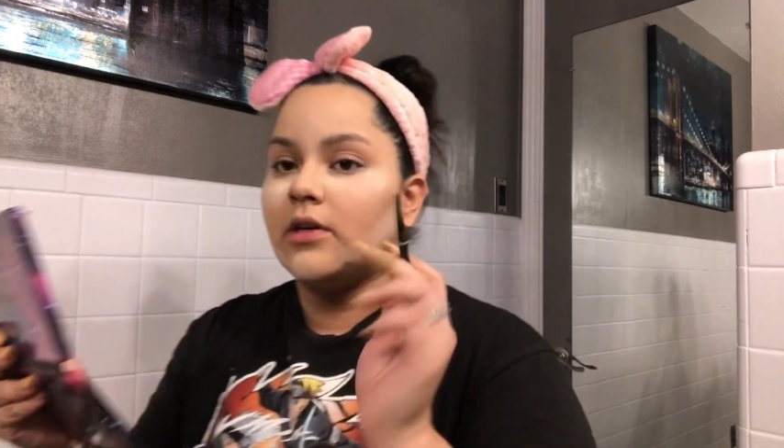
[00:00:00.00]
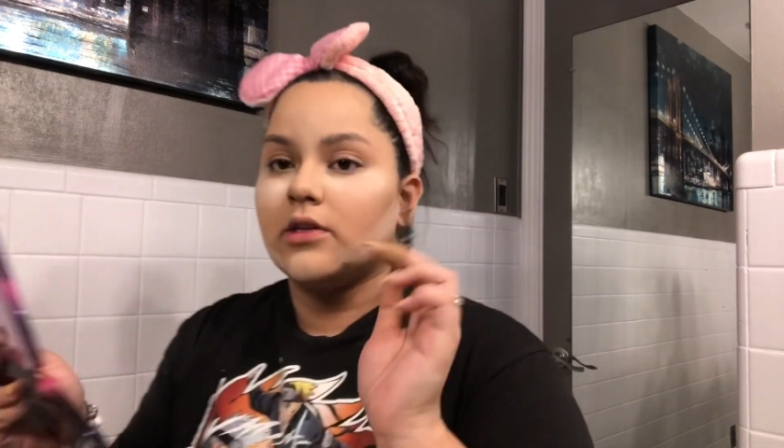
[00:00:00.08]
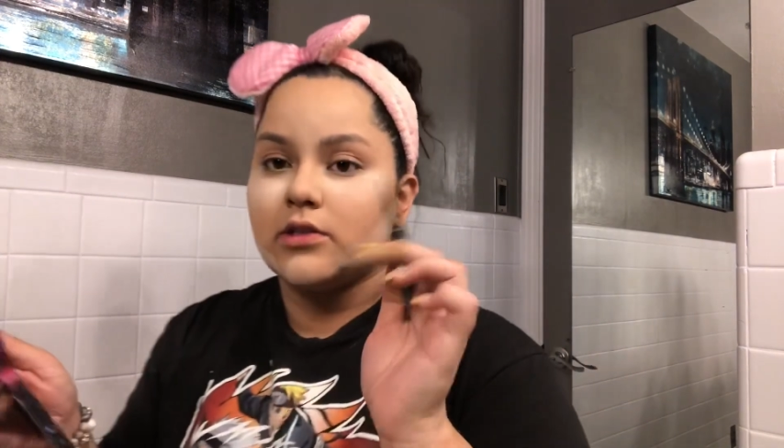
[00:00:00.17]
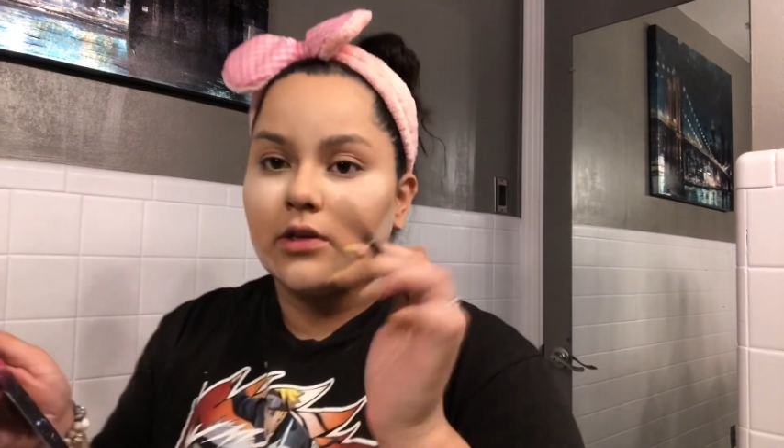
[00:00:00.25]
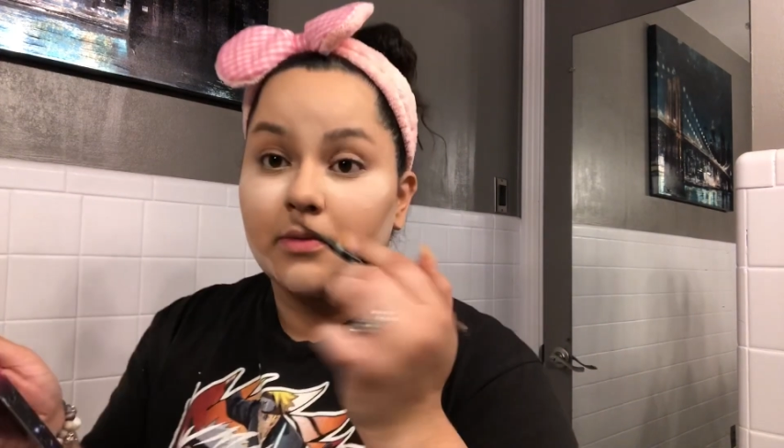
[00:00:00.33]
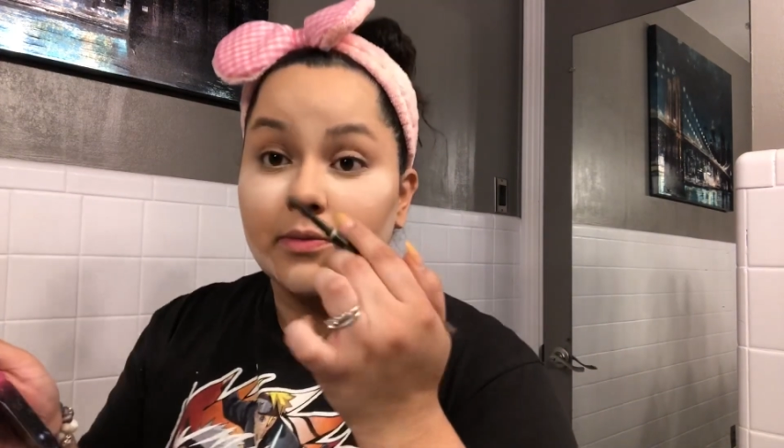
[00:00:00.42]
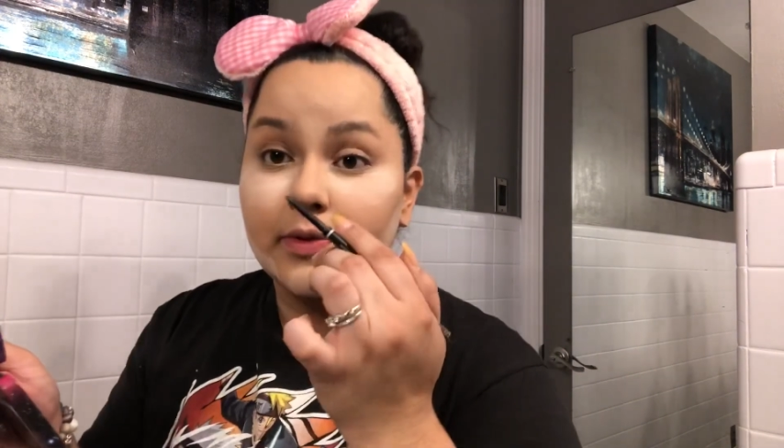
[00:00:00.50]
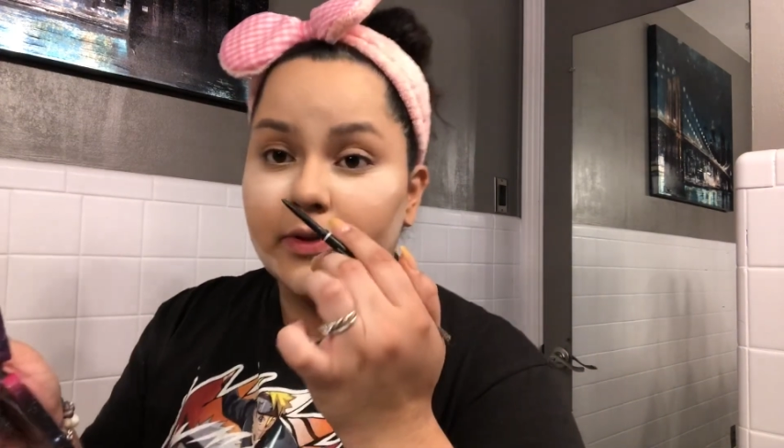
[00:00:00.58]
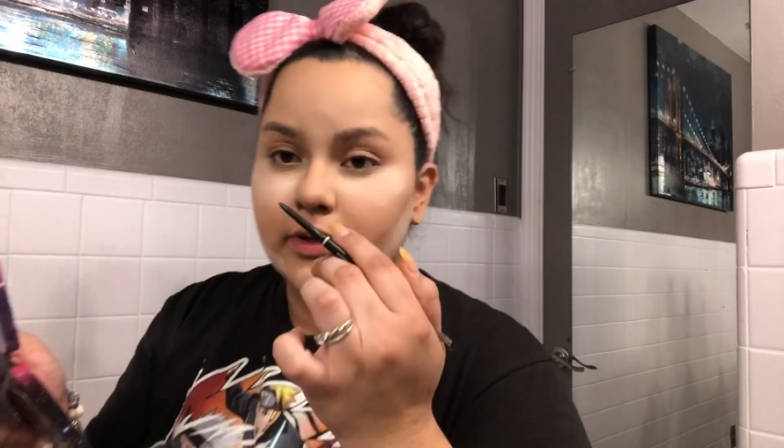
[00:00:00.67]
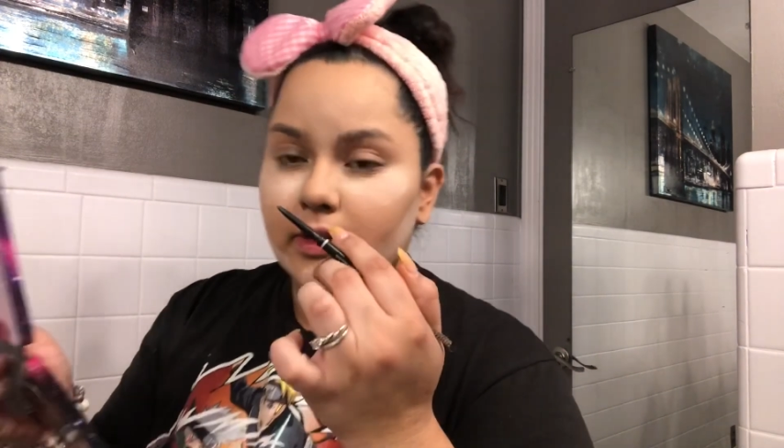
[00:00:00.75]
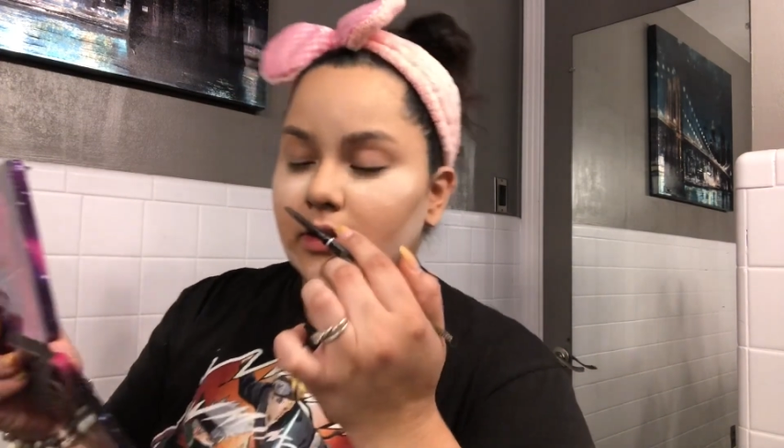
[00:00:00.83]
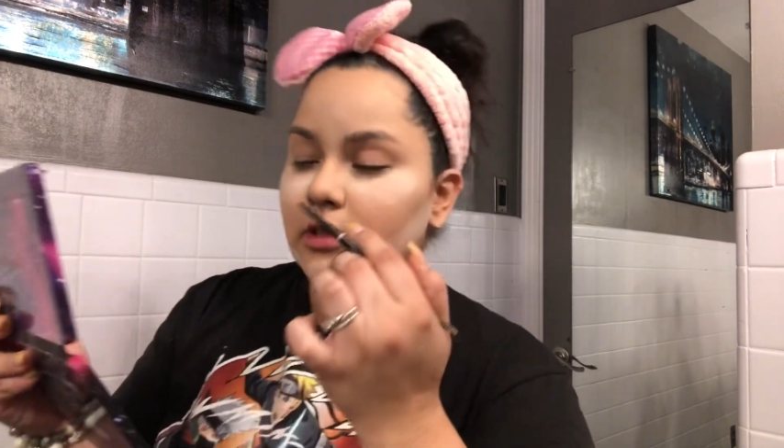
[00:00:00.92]
So I'm gonna be
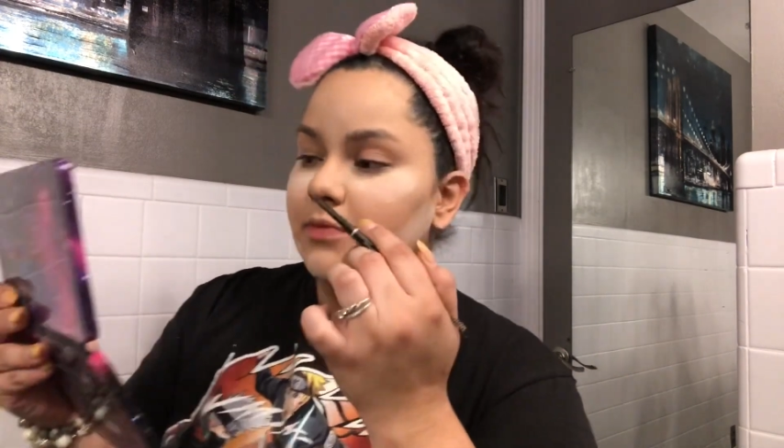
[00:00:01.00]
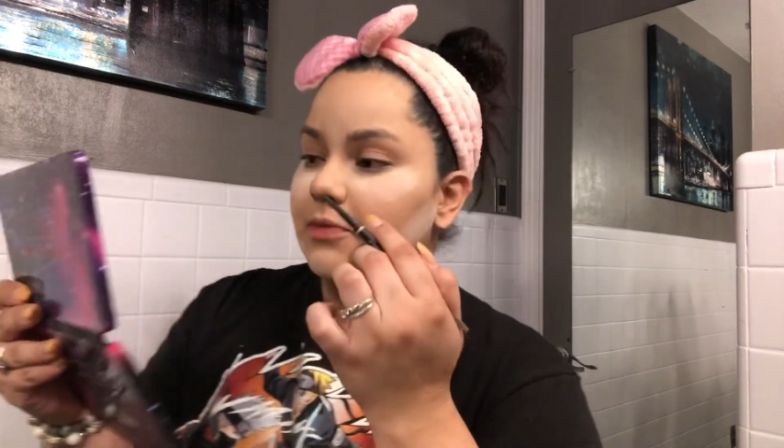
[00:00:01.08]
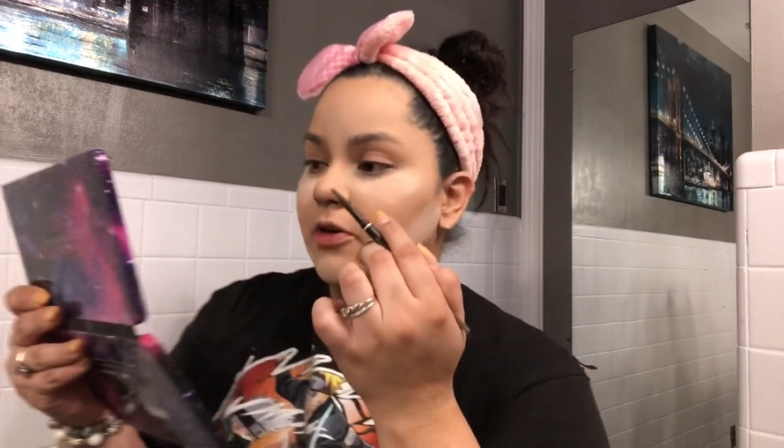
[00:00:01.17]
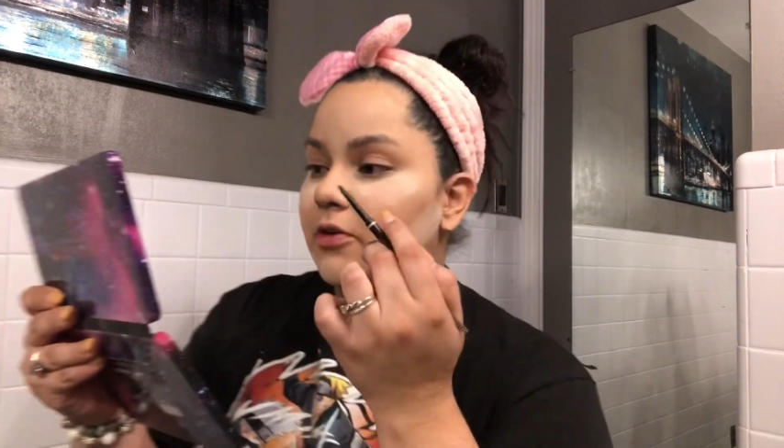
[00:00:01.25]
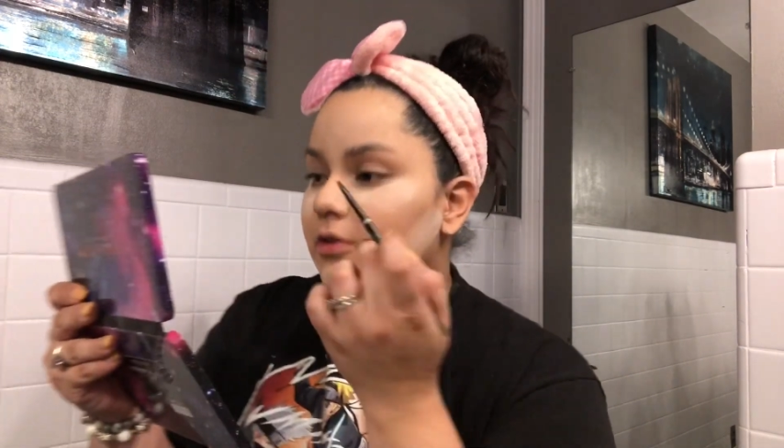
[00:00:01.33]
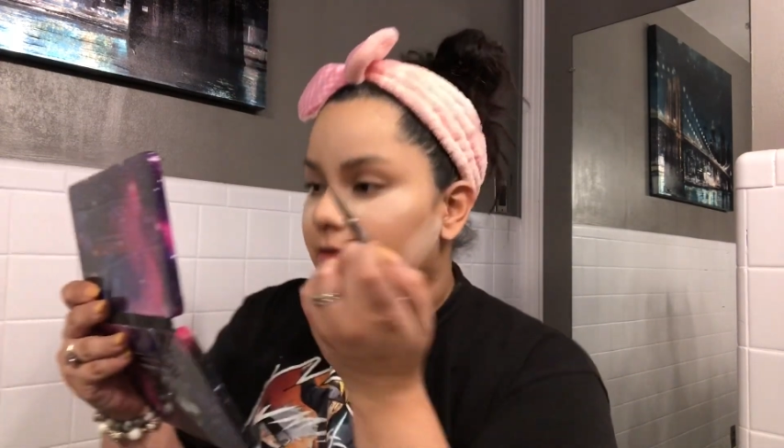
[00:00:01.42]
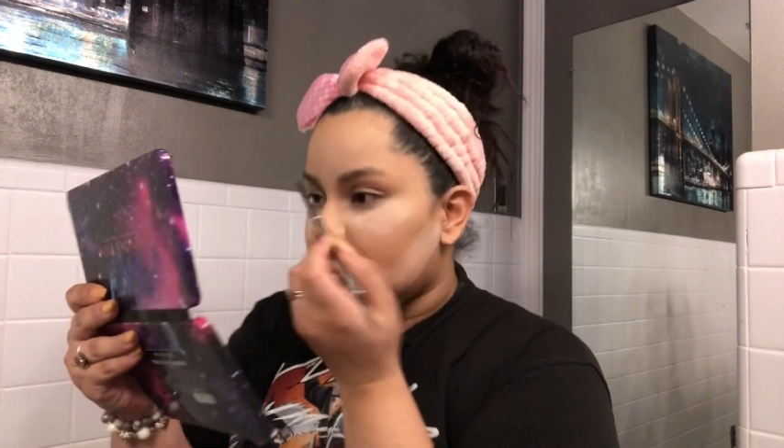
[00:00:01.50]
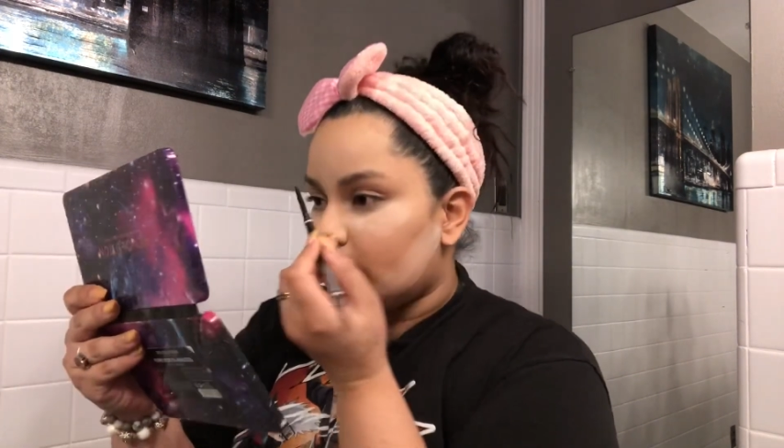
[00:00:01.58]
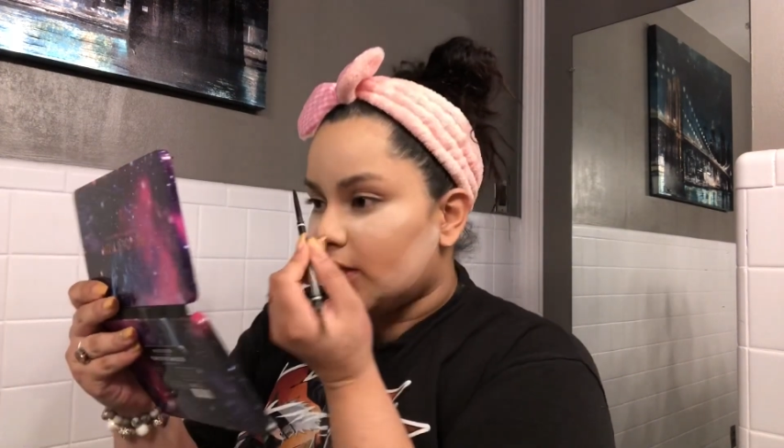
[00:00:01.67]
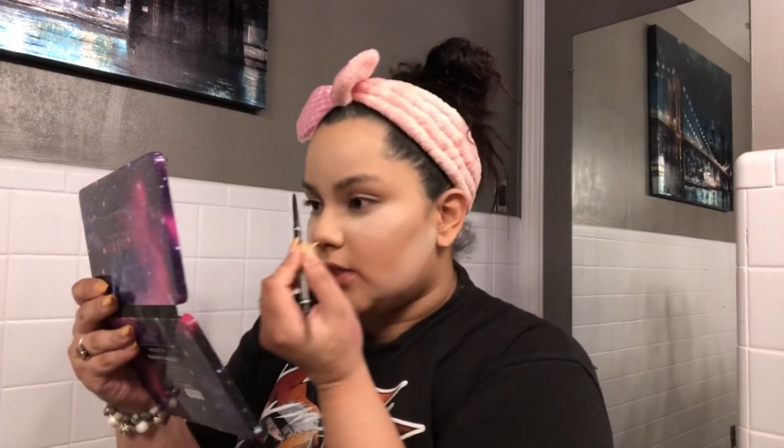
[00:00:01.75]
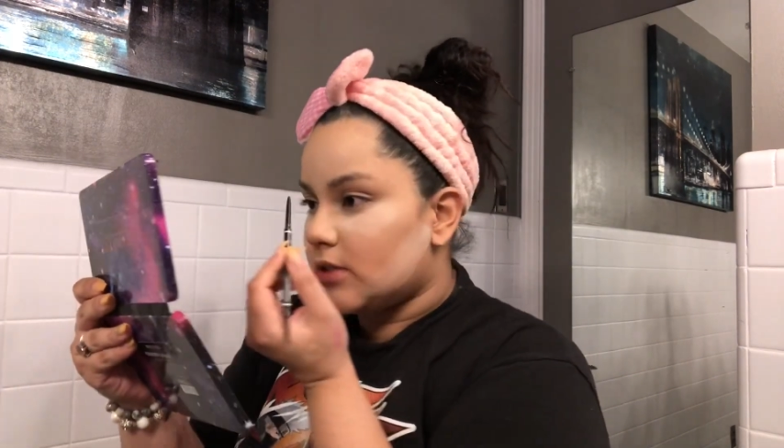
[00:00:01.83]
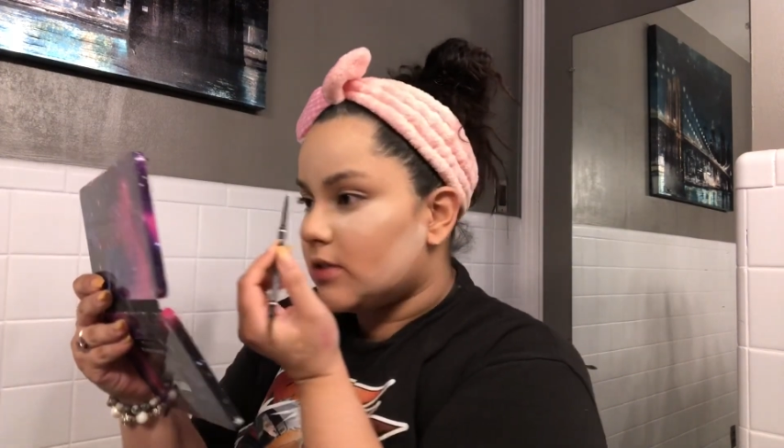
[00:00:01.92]
looking at this mirror real
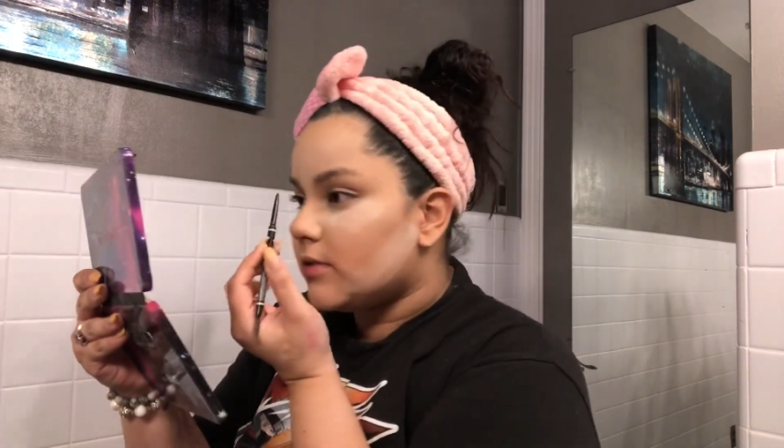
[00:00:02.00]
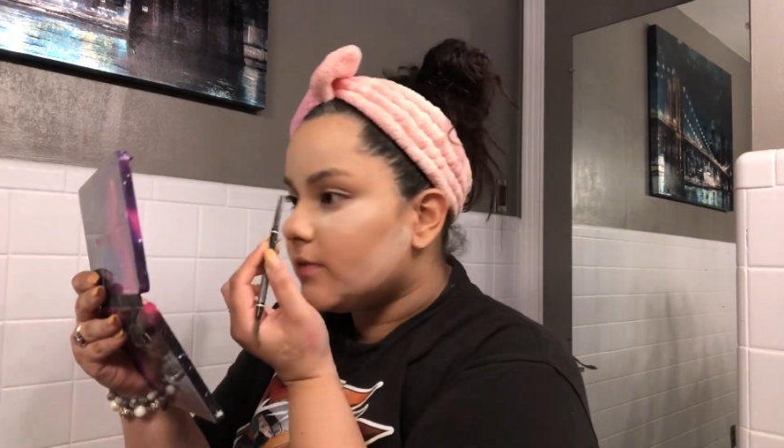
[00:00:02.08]
fast.